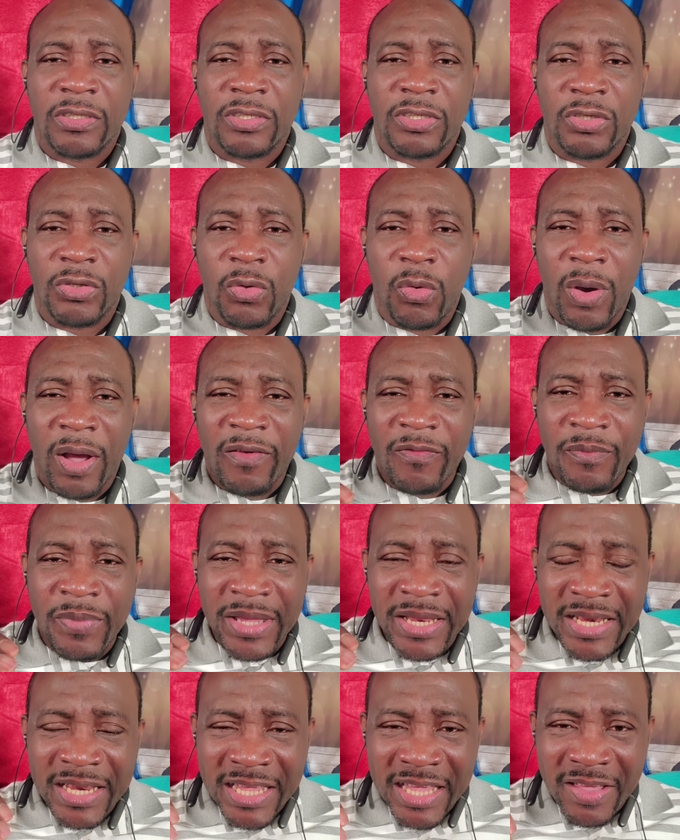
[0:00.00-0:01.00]
You have
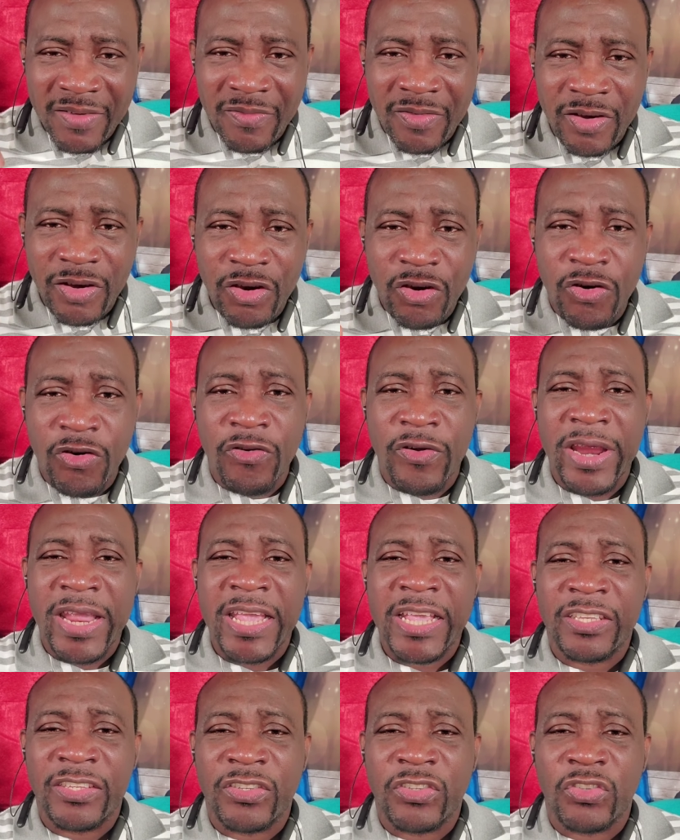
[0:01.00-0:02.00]
been given
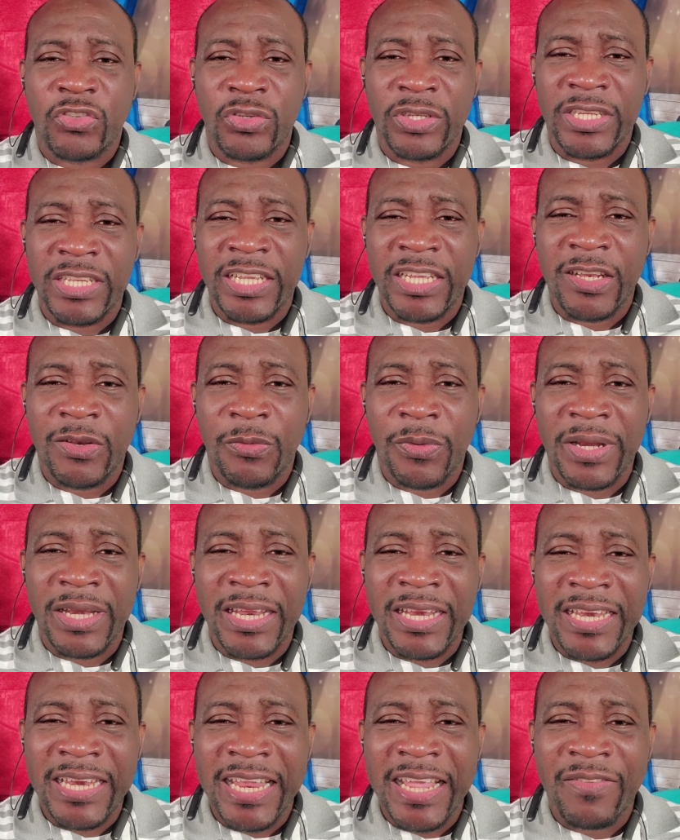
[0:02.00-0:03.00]
grace to deal with
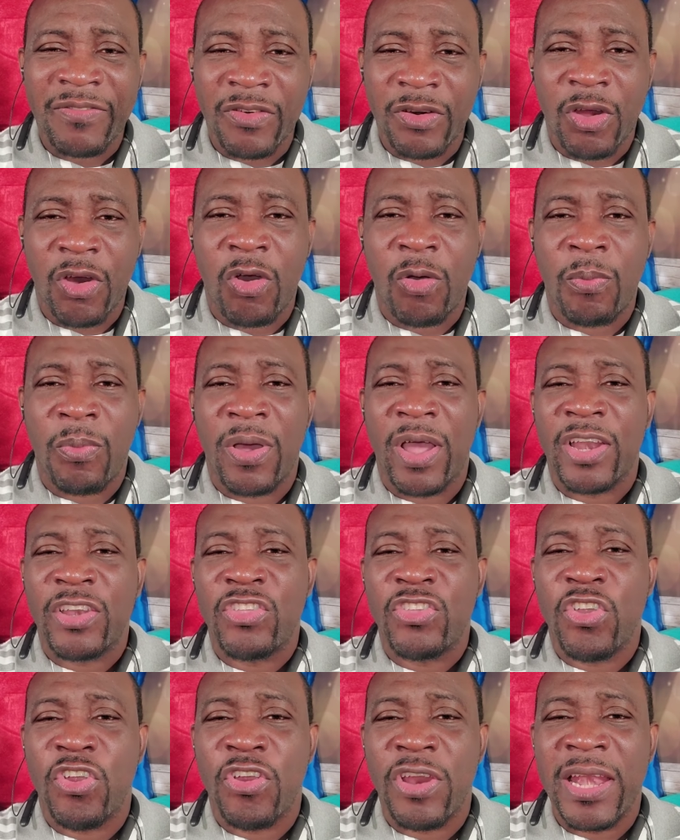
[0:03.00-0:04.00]
the devil
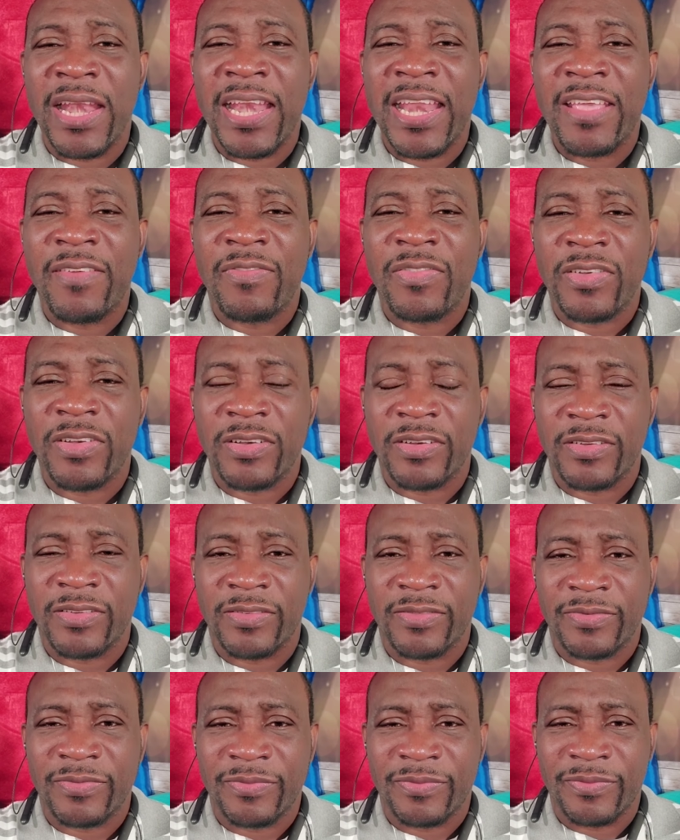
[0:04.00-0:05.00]
upon your level.
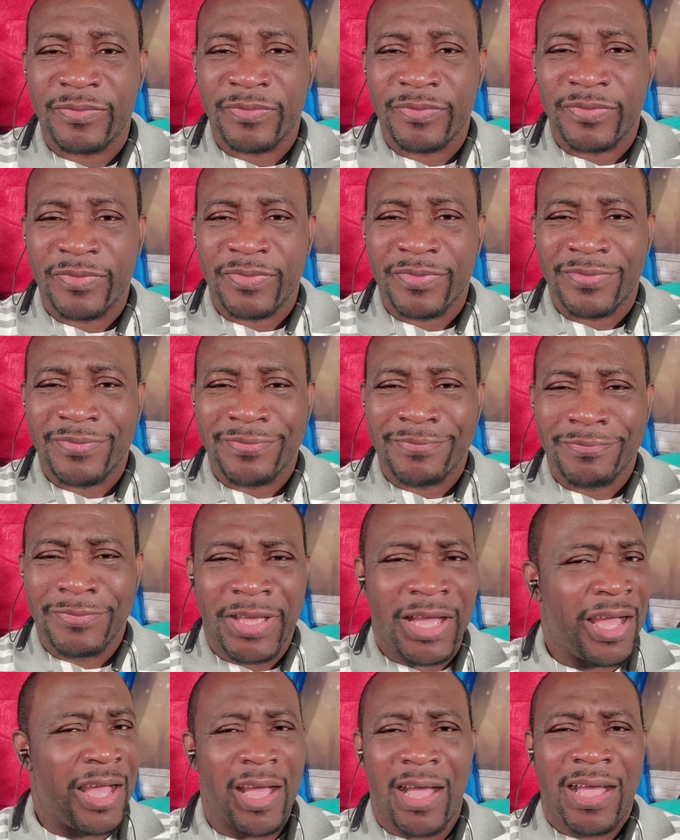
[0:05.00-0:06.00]

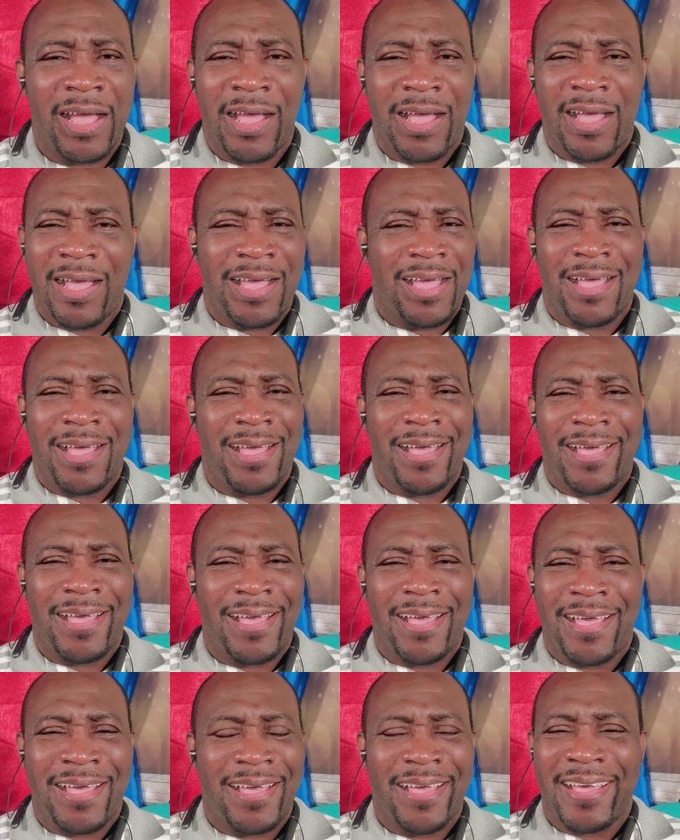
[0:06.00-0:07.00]

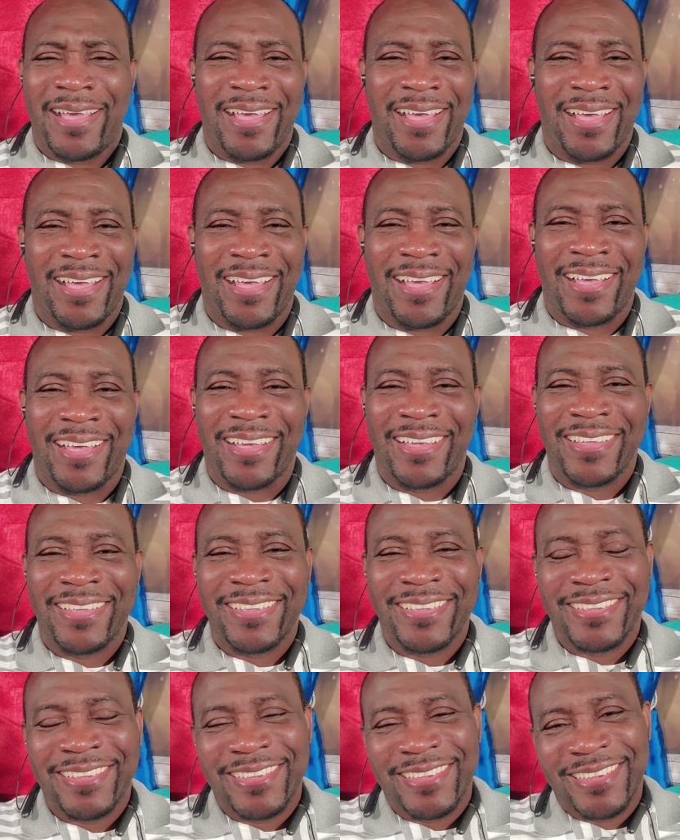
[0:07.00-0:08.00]
Ah,
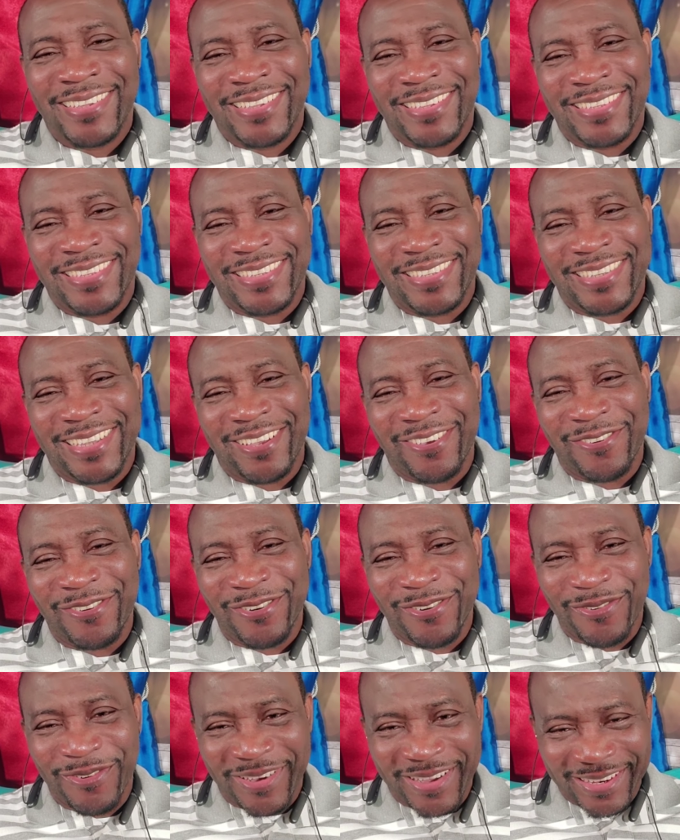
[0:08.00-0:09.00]
this is a
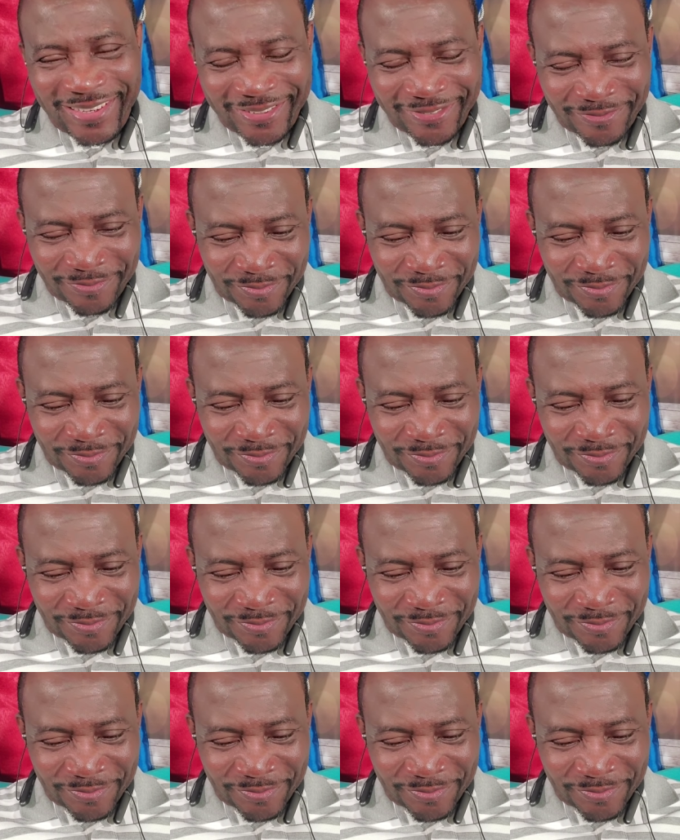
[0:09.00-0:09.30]
good one.